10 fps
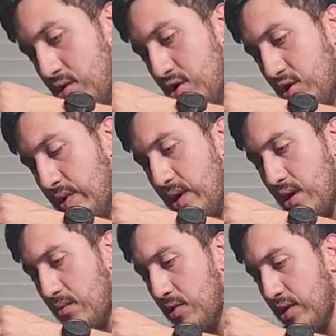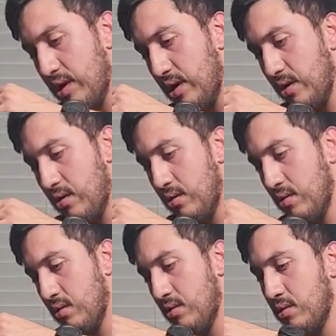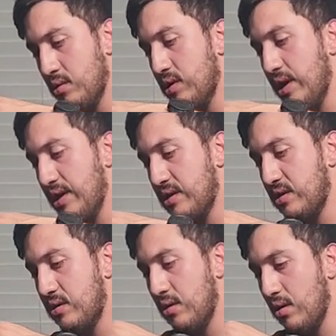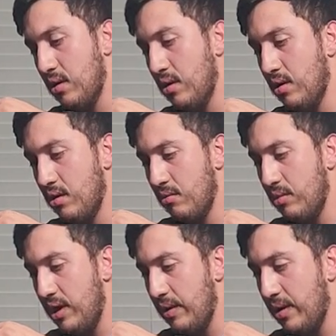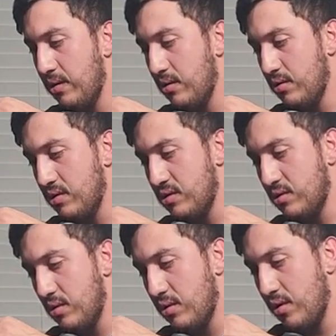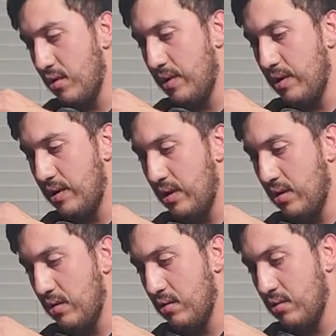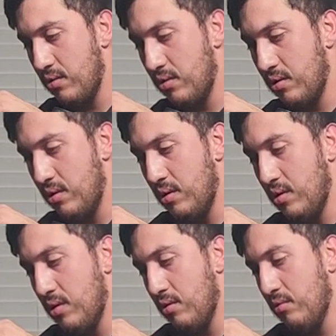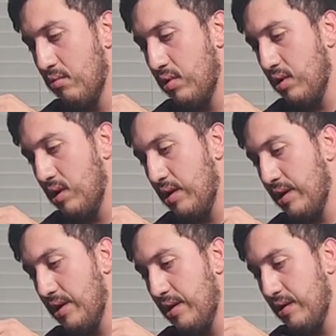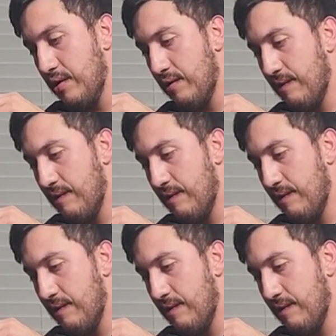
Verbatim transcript: chewing gum looking sticks. But anyway, you just throw it in there, plug it in,